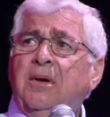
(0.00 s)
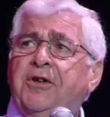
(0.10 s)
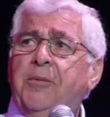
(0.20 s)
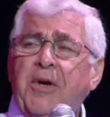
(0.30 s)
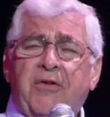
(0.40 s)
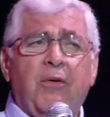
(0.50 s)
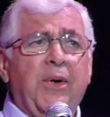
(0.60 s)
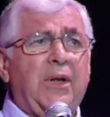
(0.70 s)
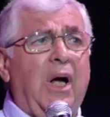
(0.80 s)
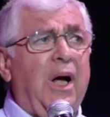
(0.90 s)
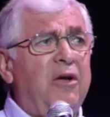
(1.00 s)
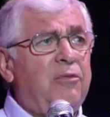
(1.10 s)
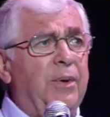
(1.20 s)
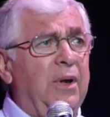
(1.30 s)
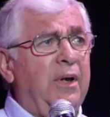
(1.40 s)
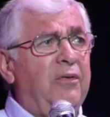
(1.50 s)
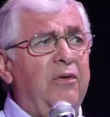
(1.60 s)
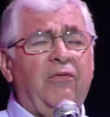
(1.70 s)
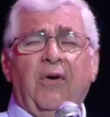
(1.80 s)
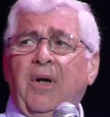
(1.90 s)
She meets him at the hospital. He says,
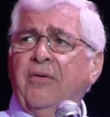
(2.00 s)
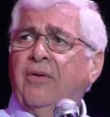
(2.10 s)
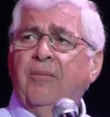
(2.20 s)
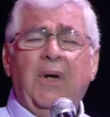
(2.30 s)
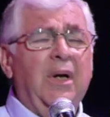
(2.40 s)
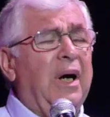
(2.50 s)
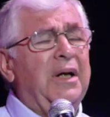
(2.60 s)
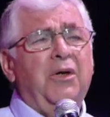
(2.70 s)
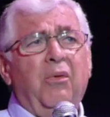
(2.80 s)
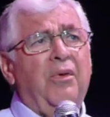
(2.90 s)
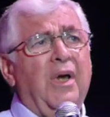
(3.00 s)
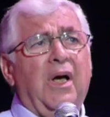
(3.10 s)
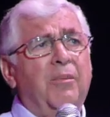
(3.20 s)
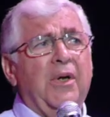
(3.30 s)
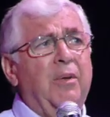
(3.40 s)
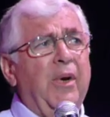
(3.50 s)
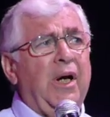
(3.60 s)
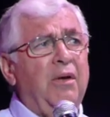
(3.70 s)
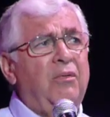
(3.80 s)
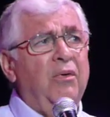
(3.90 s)
Phyllis, I don't think I'm going to make it